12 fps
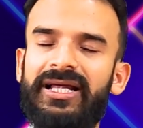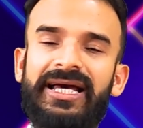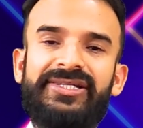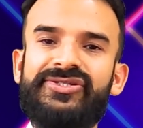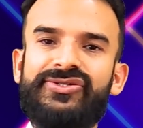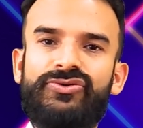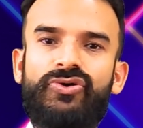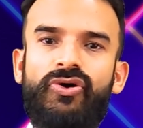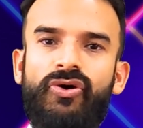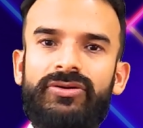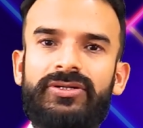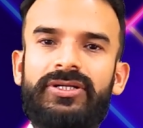And so
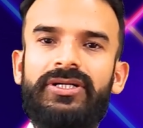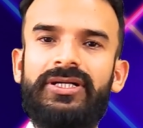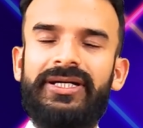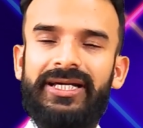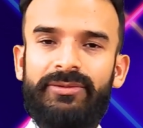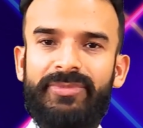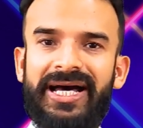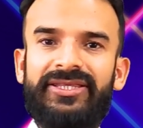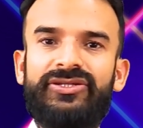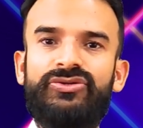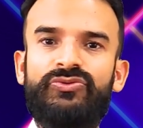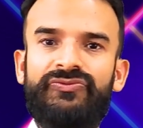on in
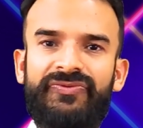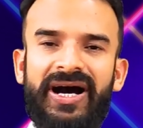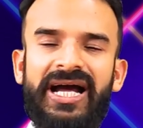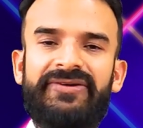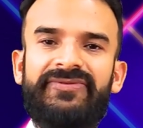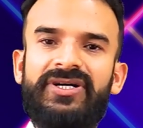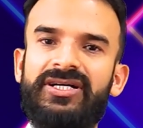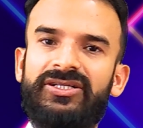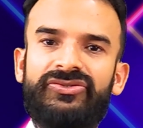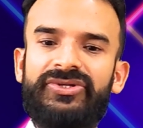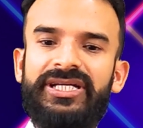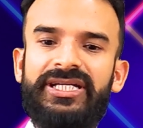Matthew 5,
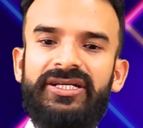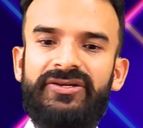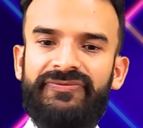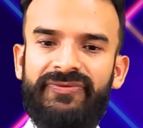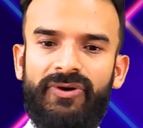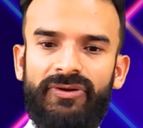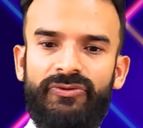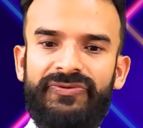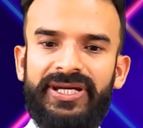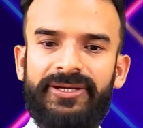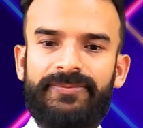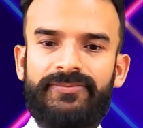3
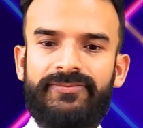following.